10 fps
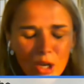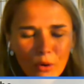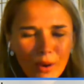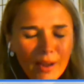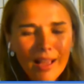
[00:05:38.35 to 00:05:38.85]

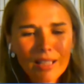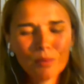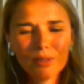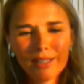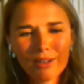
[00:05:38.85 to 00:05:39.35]
great
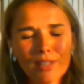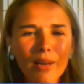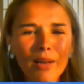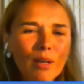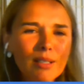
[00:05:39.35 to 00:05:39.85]
hospital centers that
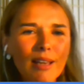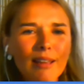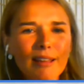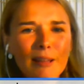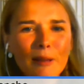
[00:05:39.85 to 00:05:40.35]
I worked at